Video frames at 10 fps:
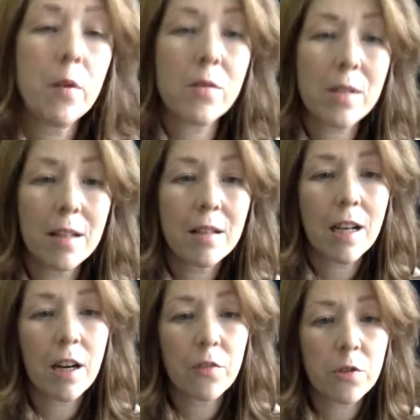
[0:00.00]
your skin
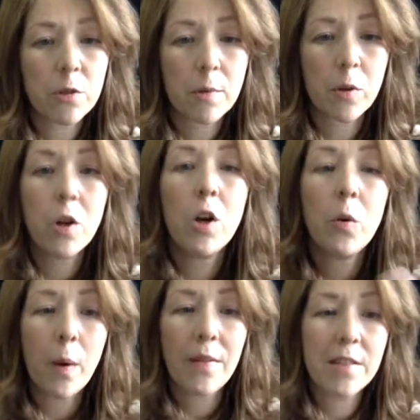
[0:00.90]
comfortable
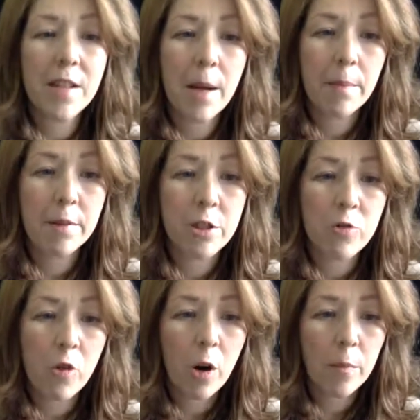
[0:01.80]
when the temperature
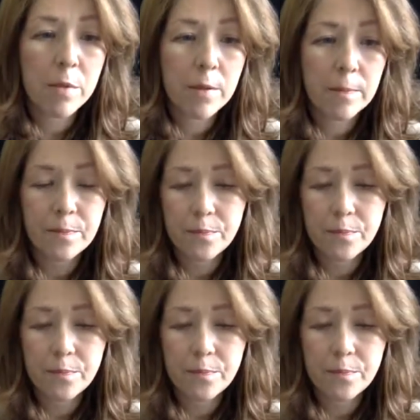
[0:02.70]
drops.